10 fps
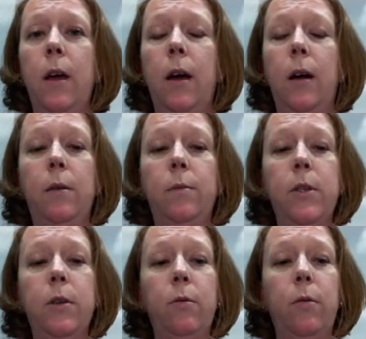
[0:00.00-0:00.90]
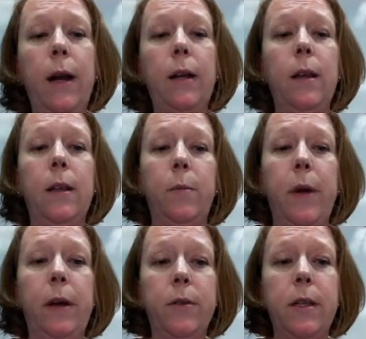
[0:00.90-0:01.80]
to the right and the
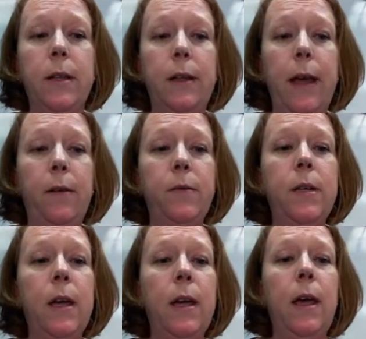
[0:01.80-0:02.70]
males to the left.